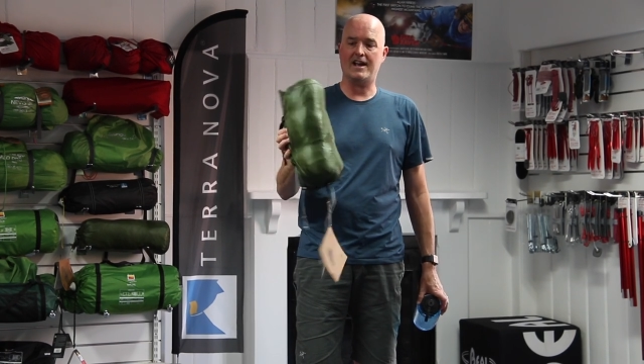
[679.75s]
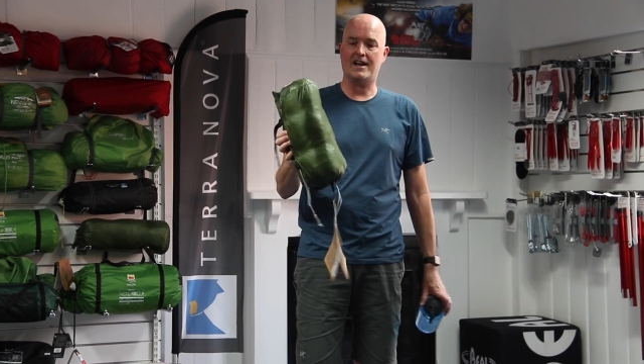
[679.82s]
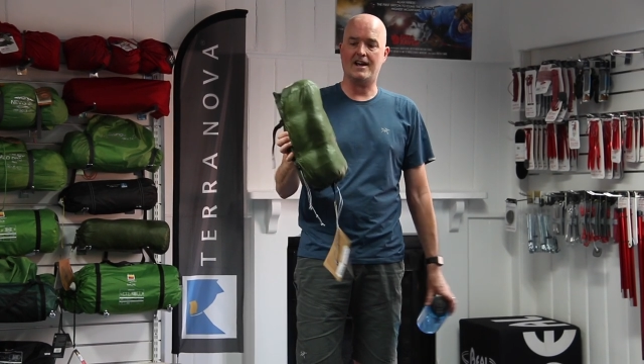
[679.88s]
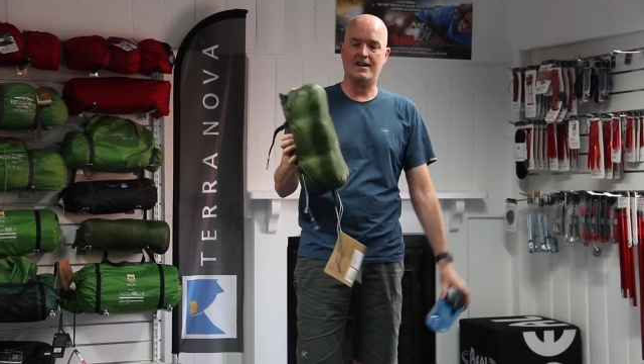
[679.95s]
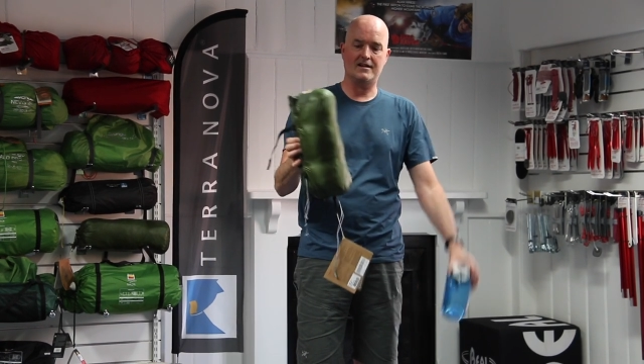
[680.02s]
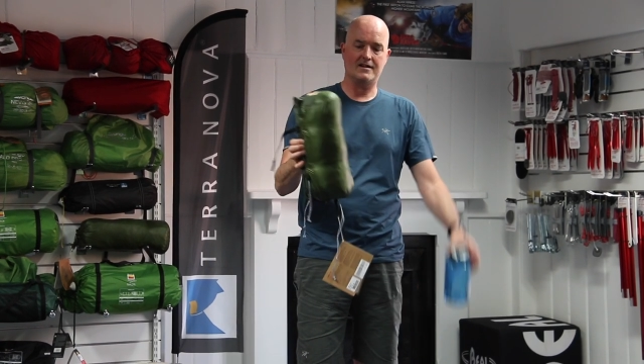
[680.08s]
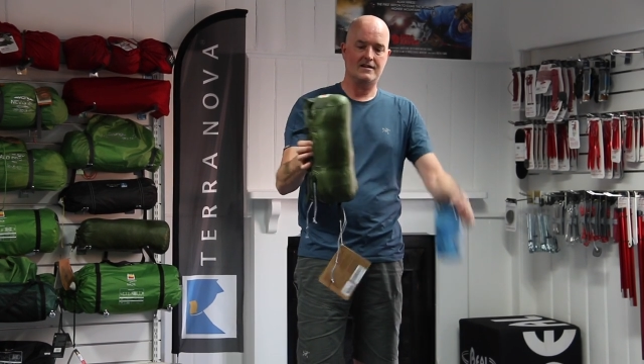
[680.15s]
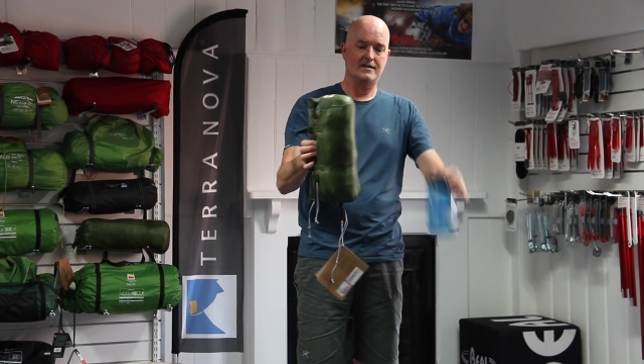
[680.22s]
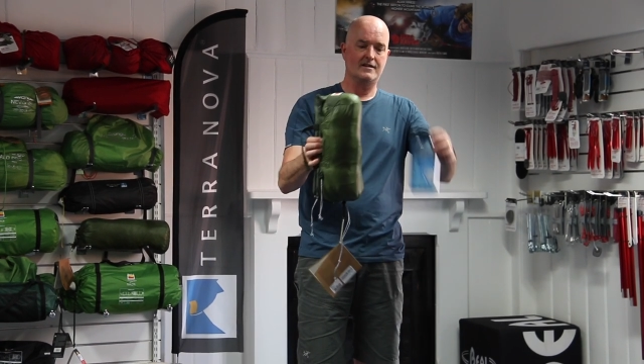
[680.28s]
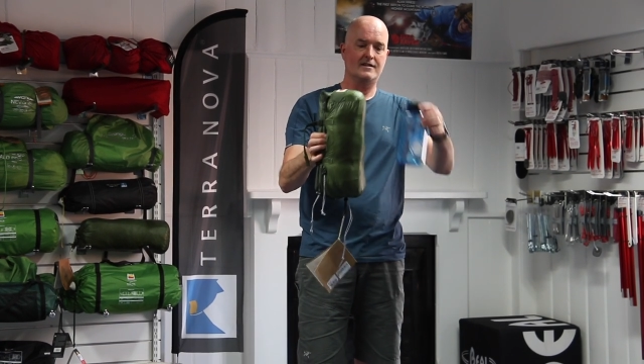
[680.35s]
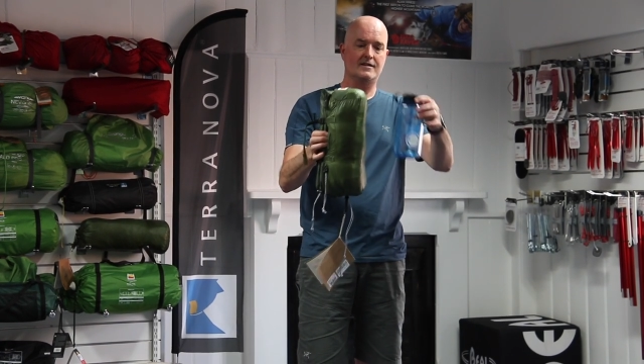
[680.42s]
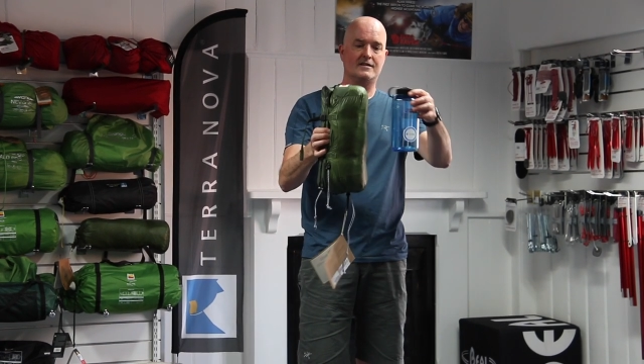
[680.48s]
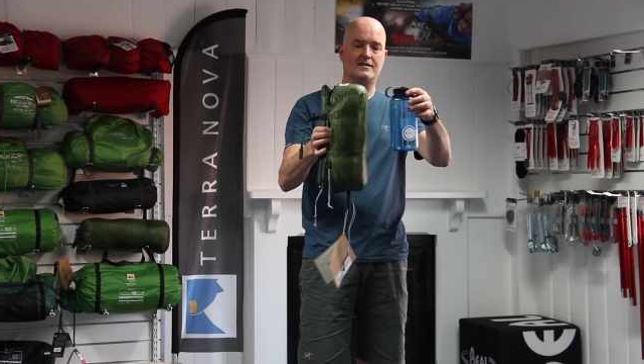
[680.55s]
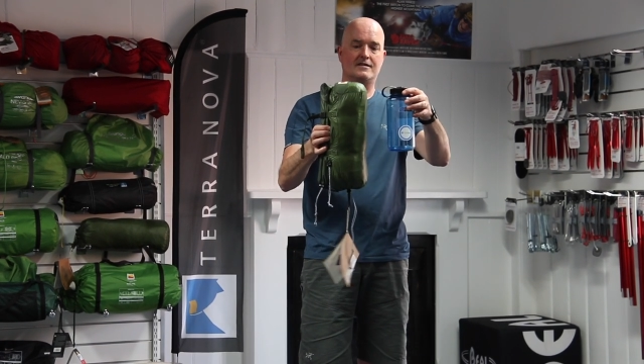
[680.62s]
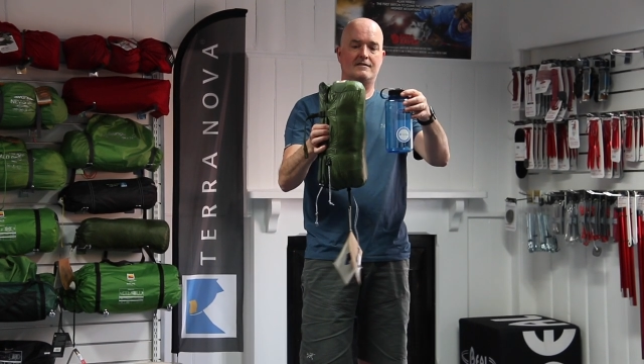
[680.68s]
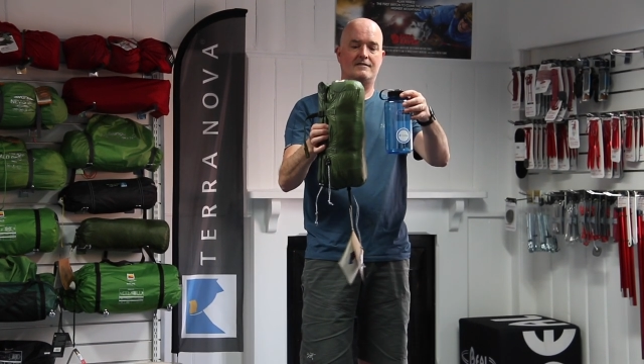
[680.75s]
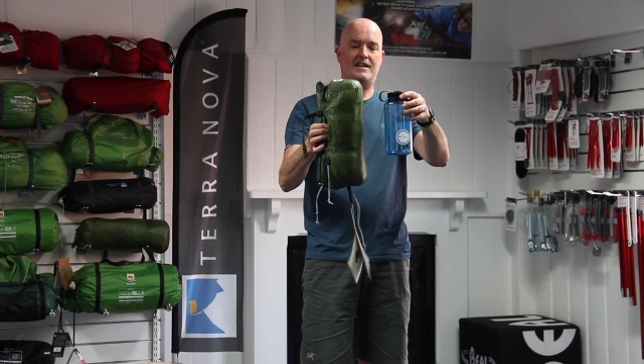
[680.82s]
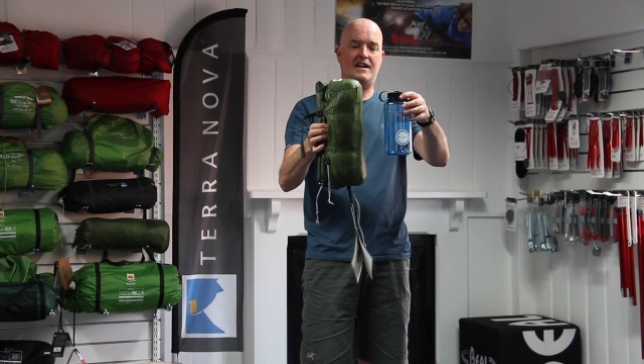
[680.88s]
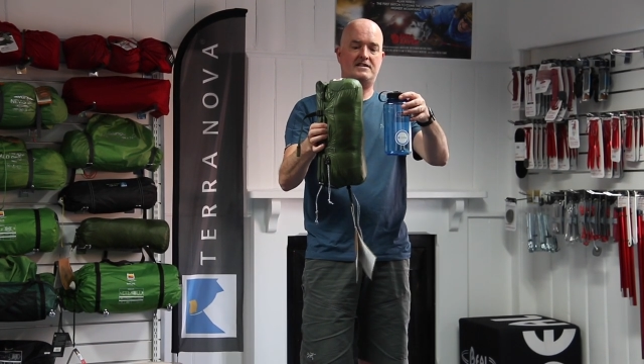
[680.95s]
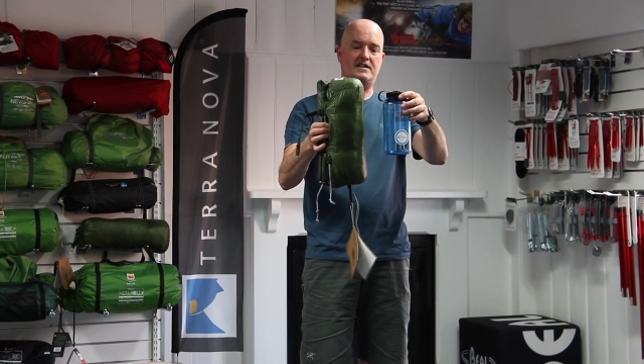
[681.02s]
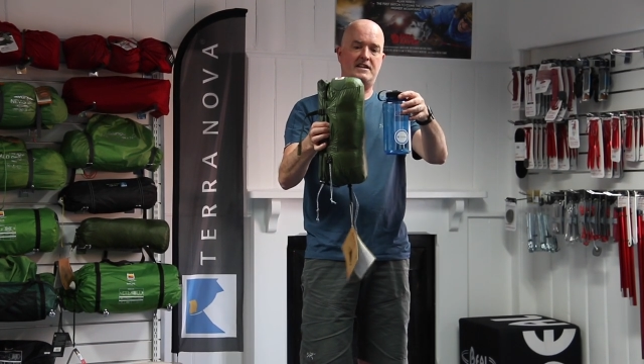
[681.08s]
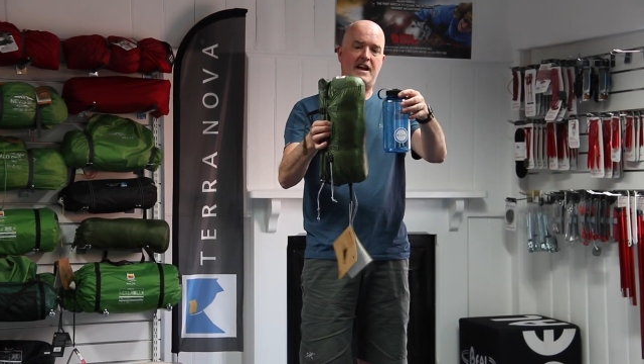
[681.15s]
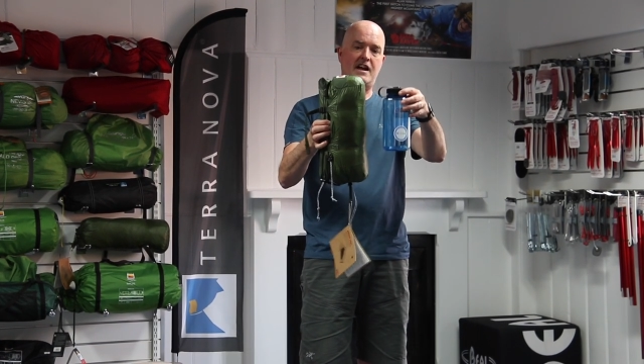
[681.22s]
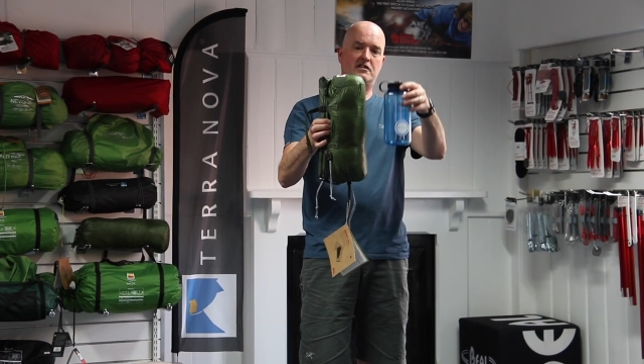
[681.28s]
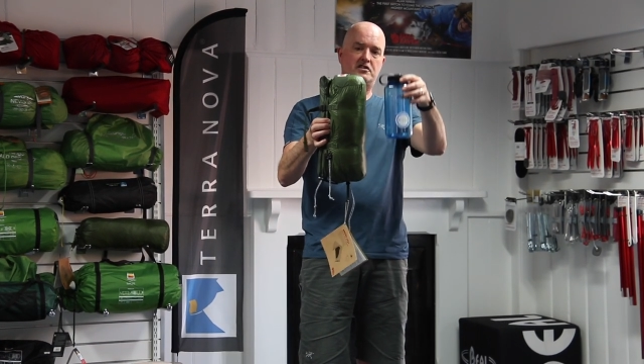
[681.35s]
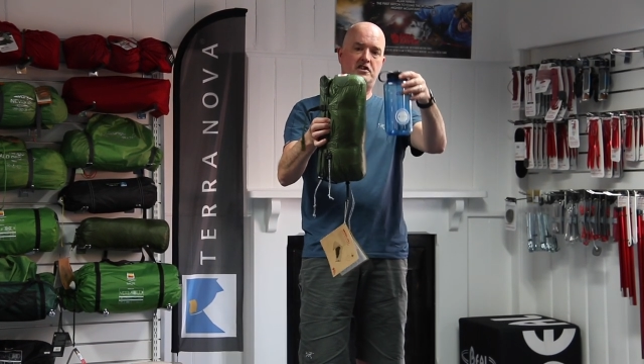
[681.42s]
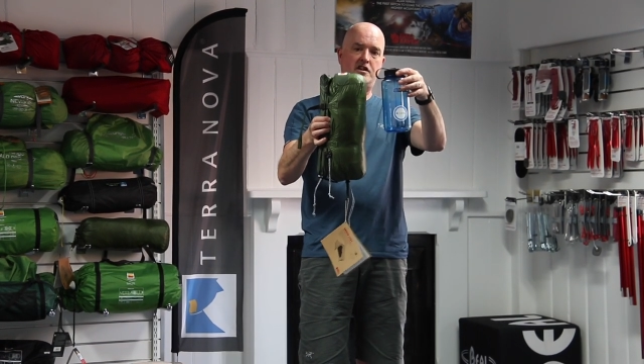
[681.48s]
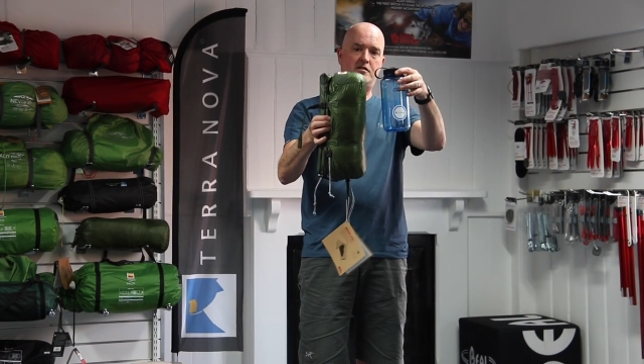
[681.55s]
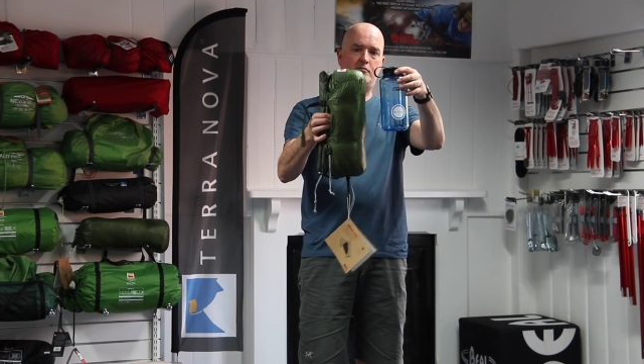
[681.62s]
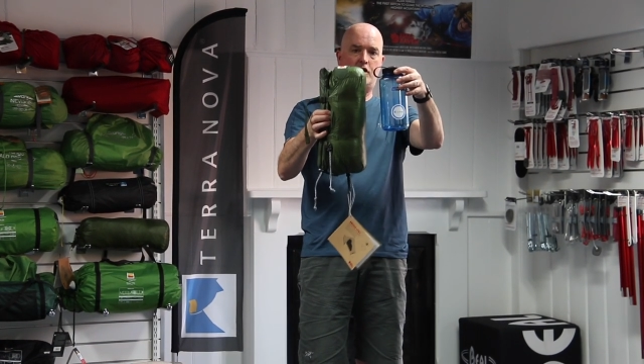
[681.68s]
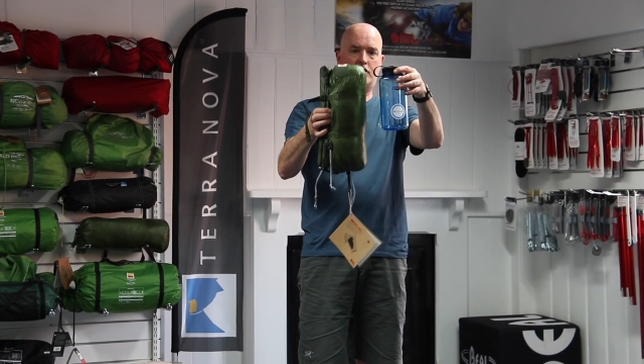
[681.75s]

inner. There's an Nalgene